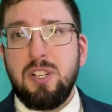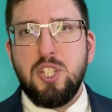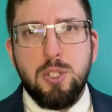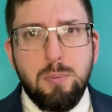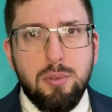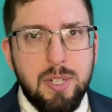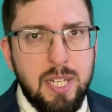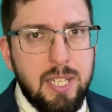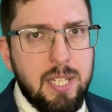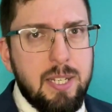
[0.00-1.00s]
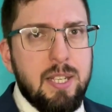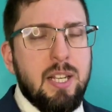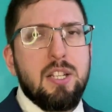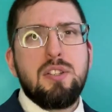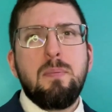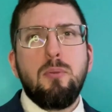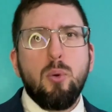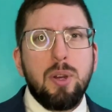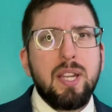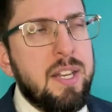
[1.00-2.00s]
Spring, also I'm
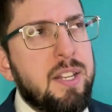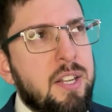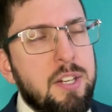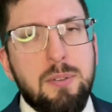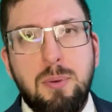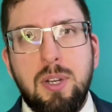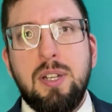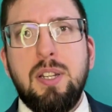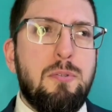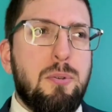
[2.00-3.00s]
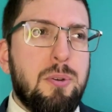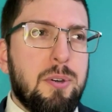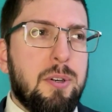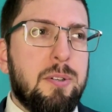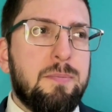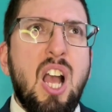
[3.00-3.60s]
working another one for